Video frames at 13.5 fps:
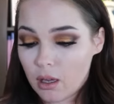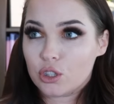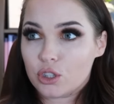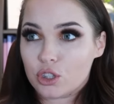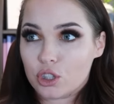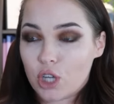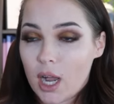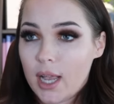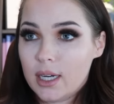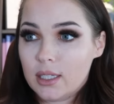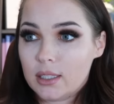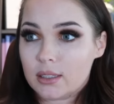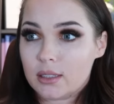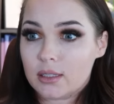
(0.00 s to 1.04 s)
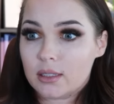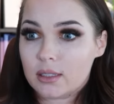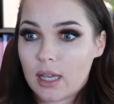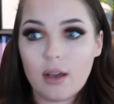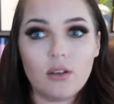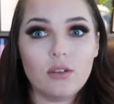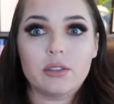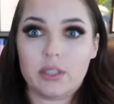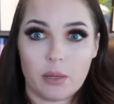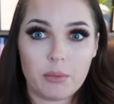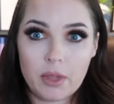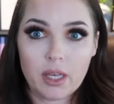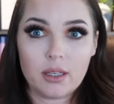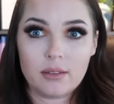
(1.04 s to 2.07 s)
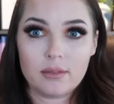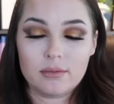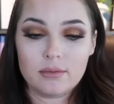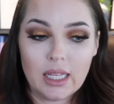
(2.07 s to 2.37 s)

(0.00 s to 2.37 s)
to try to sell something